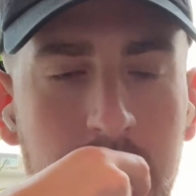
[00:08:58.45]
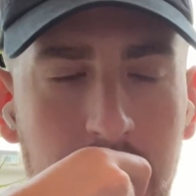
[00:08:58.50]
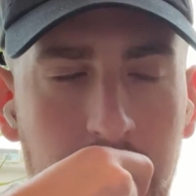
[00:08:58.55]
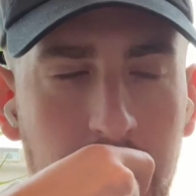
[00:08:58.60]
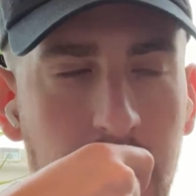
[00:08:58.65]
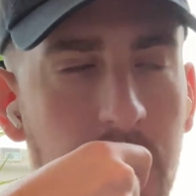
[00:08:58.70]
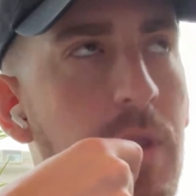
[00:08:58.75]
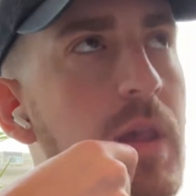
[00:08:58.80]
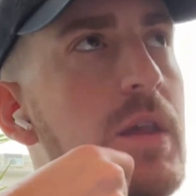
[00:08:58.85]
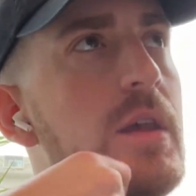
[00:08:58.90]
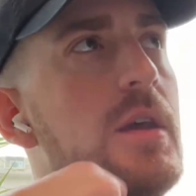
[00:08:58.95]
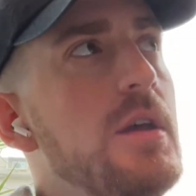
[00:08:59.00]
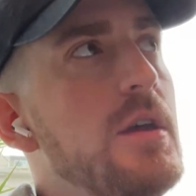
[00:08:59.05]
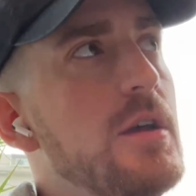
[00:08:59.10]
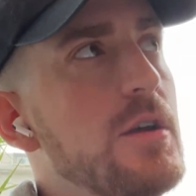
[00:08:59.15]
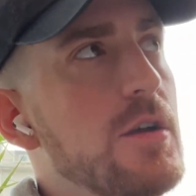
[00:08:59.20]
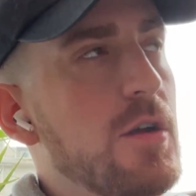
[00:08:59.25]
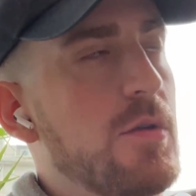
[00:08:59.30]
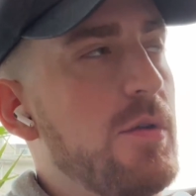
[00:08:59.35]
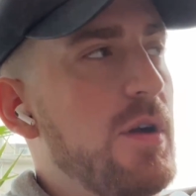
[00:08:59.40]

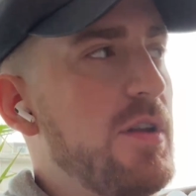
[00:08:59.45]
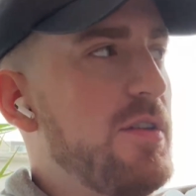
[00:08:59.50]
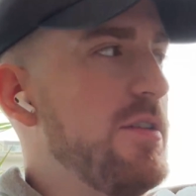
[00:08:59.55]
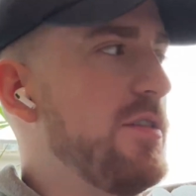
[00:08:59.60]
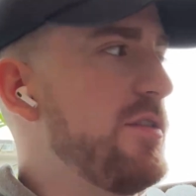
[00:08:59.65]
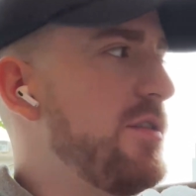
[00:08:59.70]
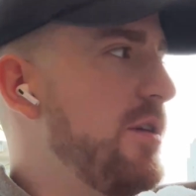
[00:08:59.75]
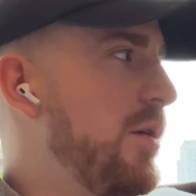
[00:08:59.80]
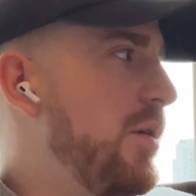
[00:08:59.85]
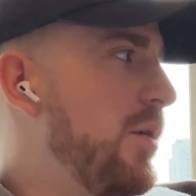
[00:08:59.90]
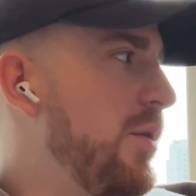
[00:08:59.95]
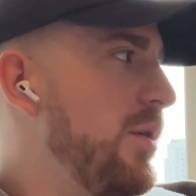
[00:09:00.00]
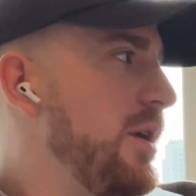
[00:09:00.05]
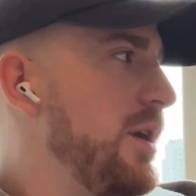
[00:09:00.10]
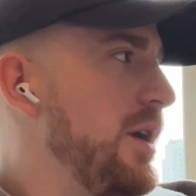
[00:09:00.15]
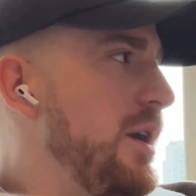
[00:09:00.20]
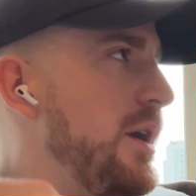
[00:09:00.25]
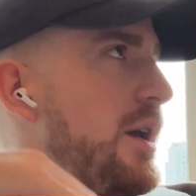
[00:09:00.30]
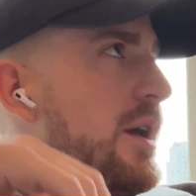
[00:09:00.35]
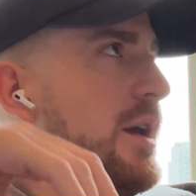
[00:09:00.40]
Good question. So,
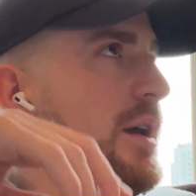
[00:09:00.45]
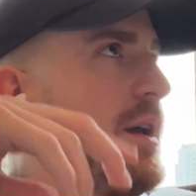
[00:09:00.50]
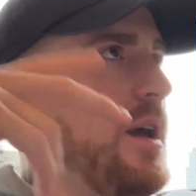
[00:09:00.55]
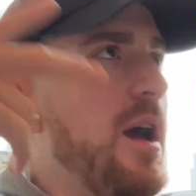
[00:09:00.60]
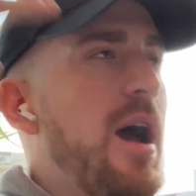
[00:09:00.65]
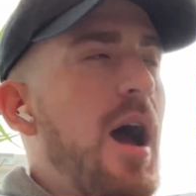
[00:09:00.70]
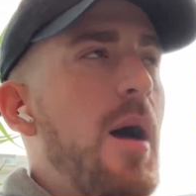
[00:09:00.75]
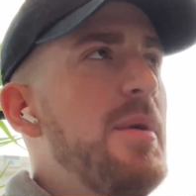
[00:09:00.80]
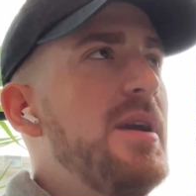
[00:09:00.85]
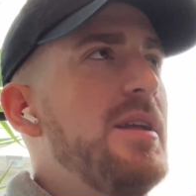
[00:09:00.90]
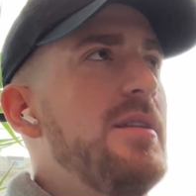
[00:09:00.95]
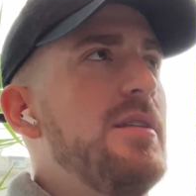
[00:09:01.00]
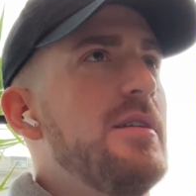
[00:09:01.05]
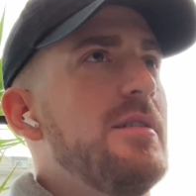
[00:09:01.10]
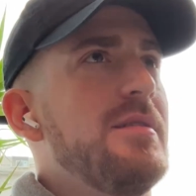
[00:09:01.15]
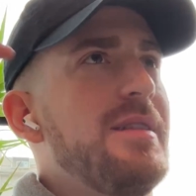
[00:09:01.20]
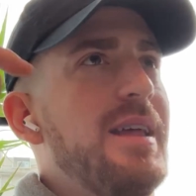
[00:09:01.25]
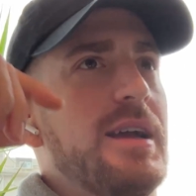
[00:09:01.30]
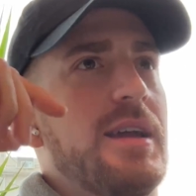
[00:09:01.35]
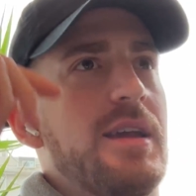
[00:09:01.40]
I mean,
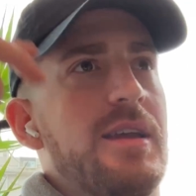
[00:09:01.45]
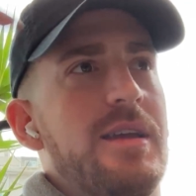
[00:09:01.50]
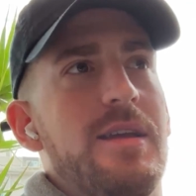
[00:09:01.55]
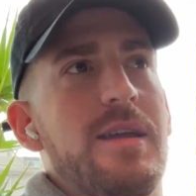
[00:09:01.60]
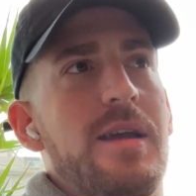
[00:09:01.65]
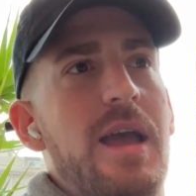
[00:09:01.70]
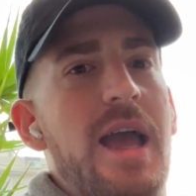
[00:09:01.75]
like